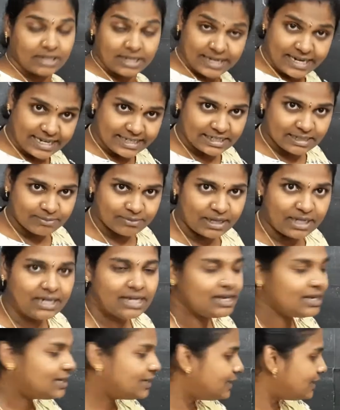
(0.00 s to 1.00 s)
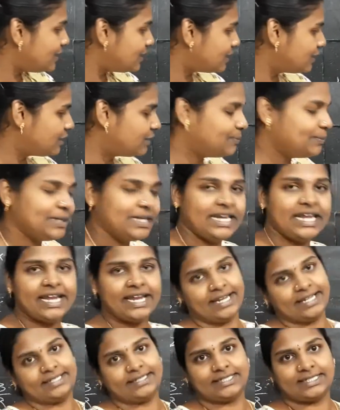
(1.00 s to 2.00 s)
decimal
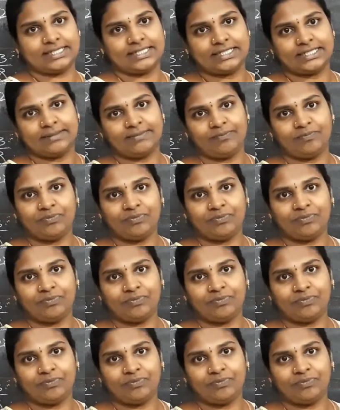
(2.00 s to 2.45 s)
terminates.